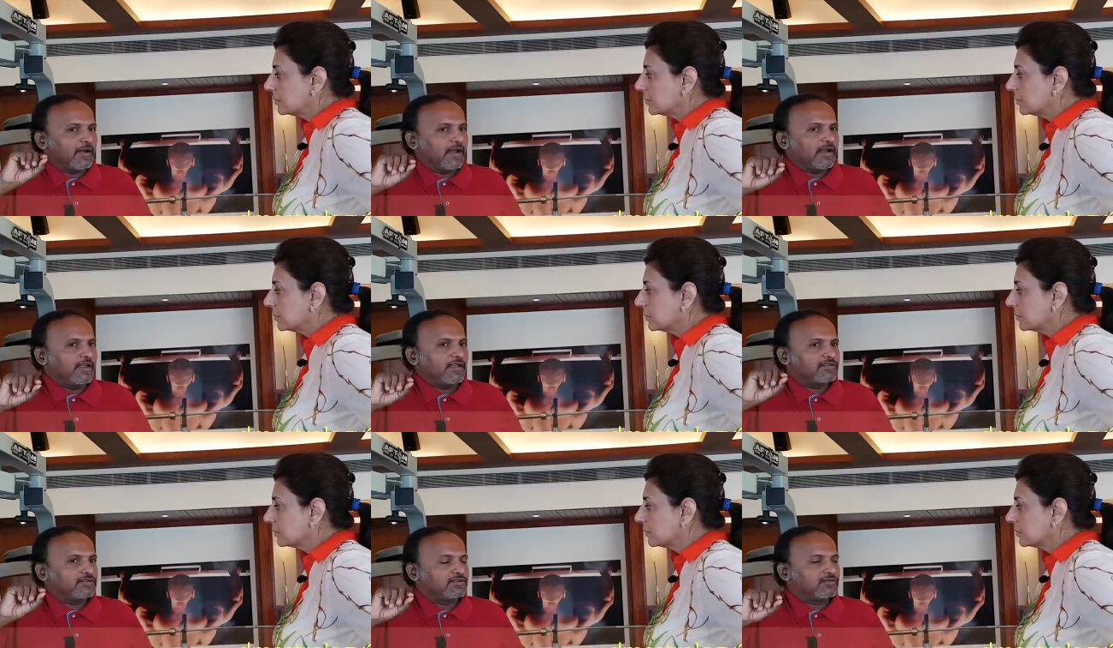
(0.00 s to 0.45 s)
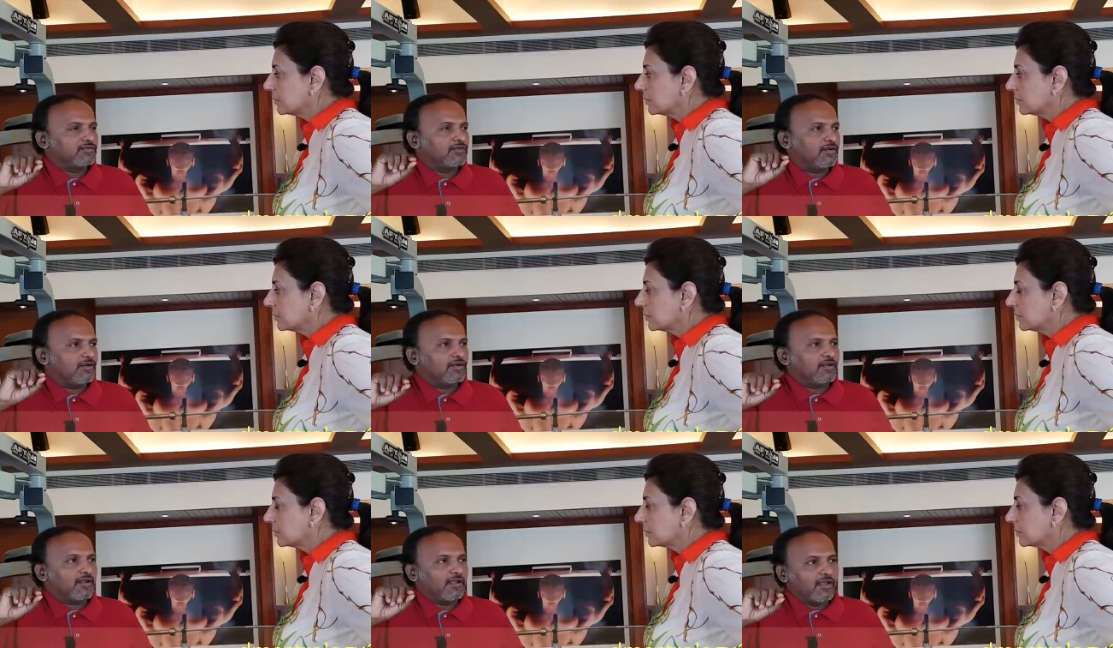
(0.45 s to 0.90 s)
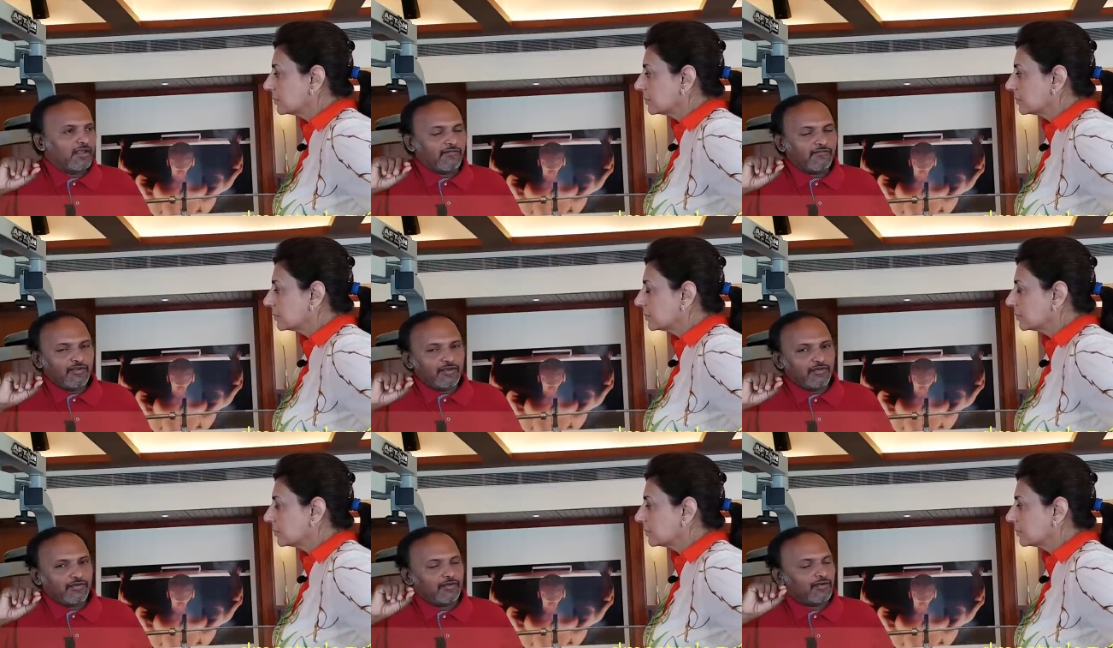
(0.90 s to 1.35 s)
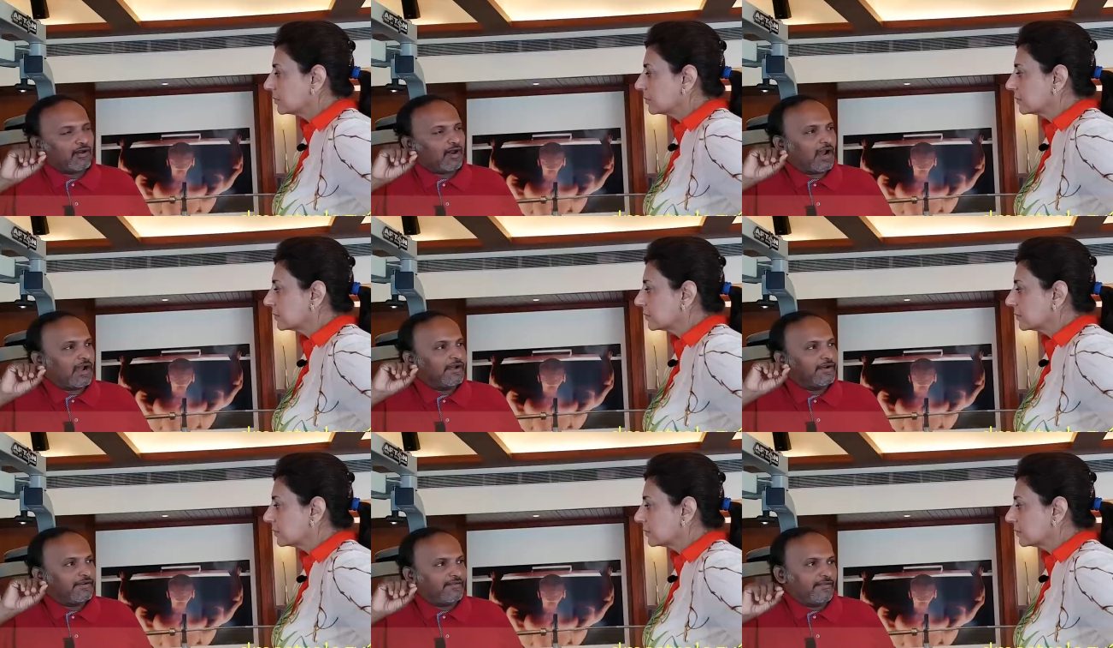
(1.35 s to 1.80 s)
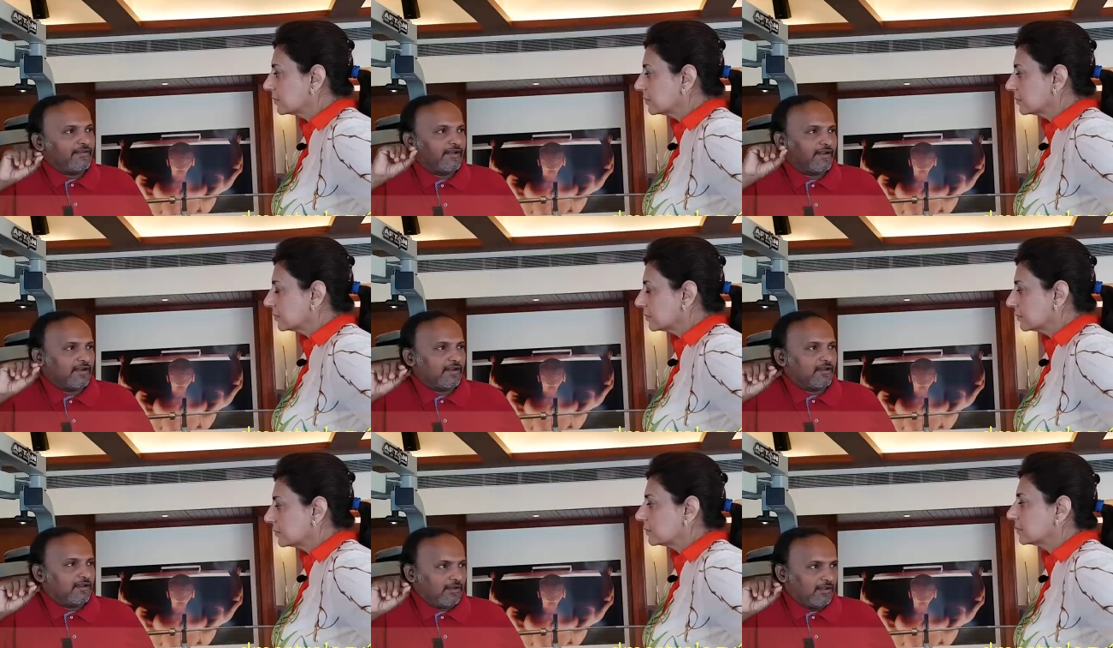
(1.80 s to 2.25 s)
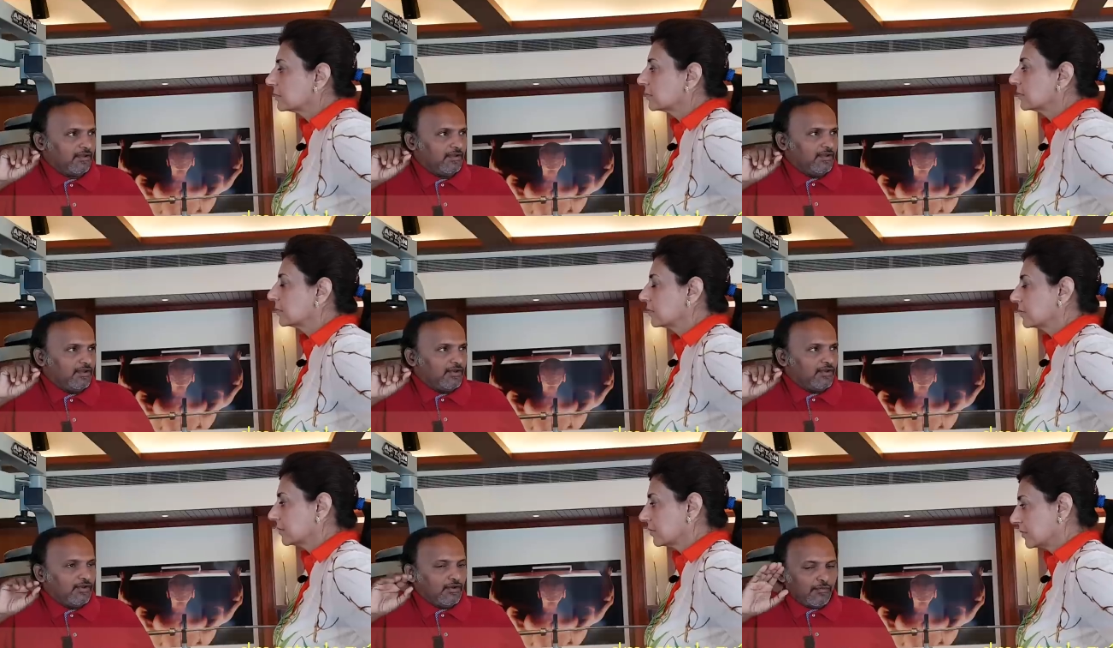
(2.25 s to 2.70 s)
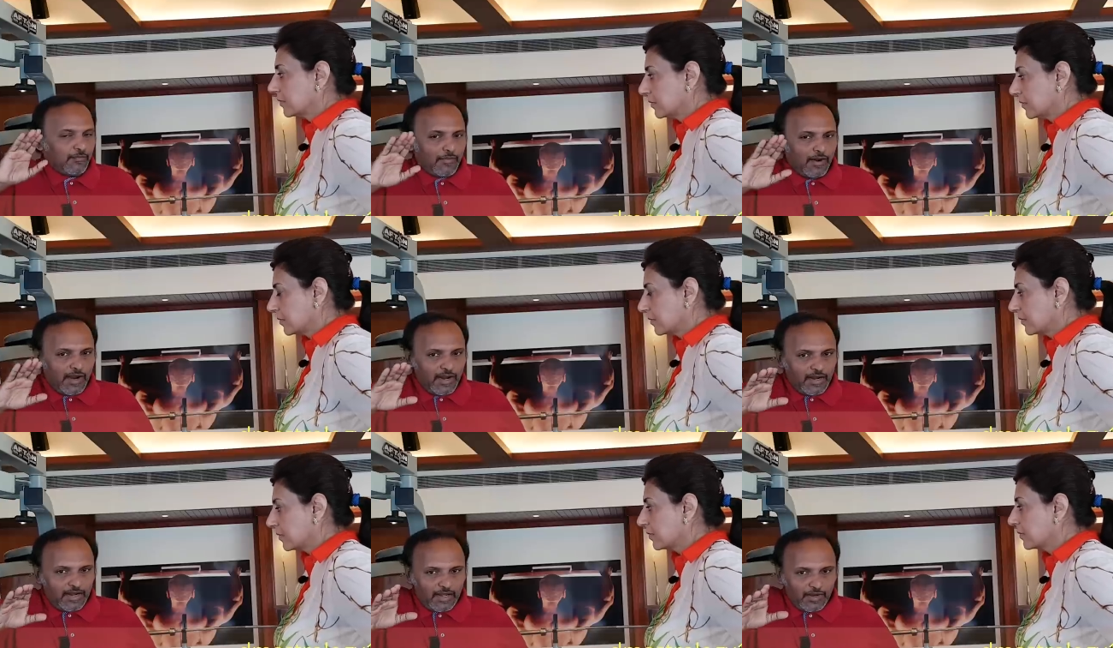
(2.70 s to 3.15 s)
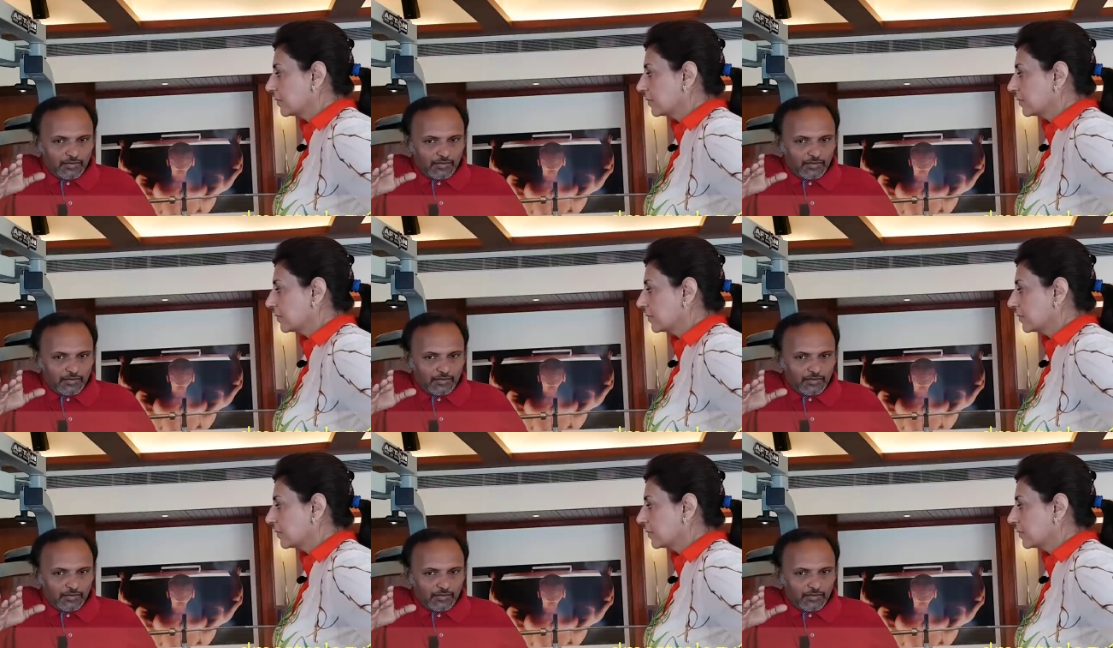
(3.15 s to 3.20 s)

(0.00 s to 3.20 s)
Speaker 1: mind is not giving you a right signal. You might